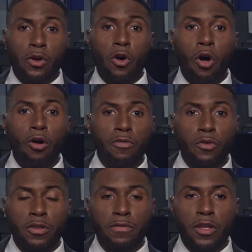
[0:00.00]
call
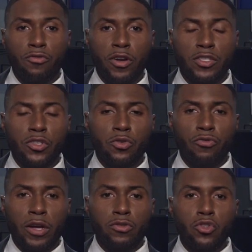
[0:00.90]
for the flood rescue
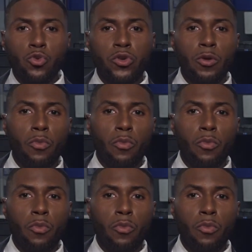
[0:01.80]
around 2 in the